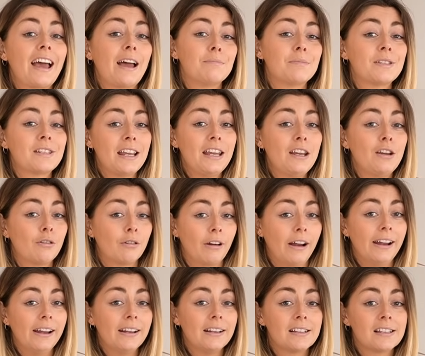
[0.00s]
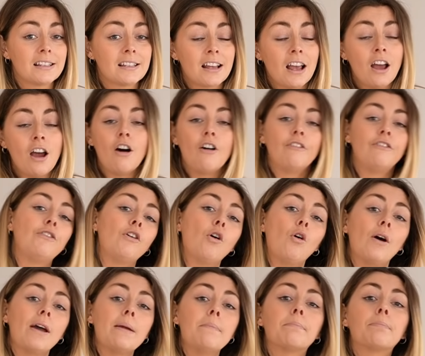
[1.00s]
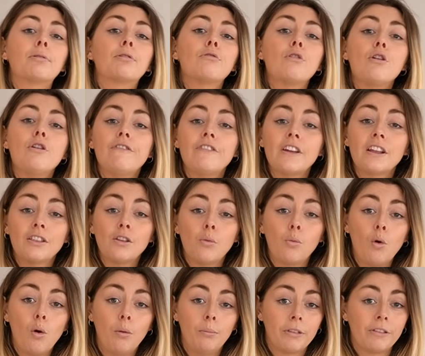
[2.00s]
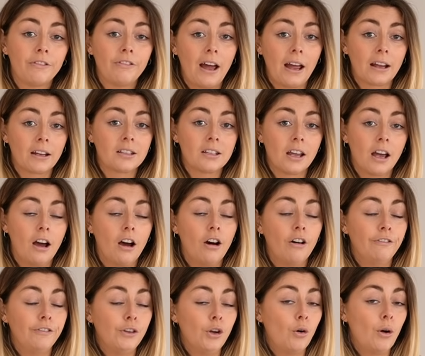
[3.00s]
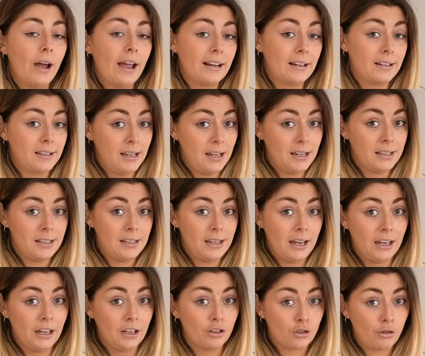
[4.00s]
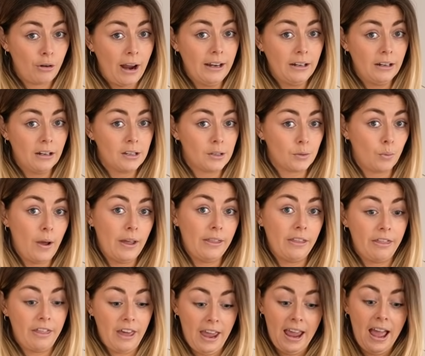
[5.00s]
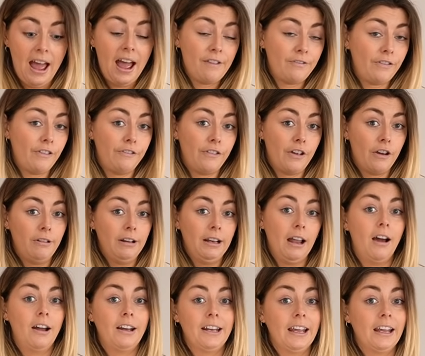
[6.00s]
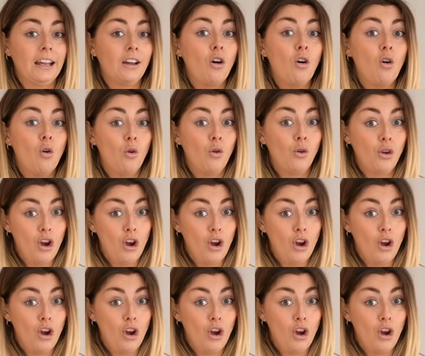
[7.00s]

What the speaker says: kept secrets, for improving the warmth factor of your existing trainers, whether they have a furry lining or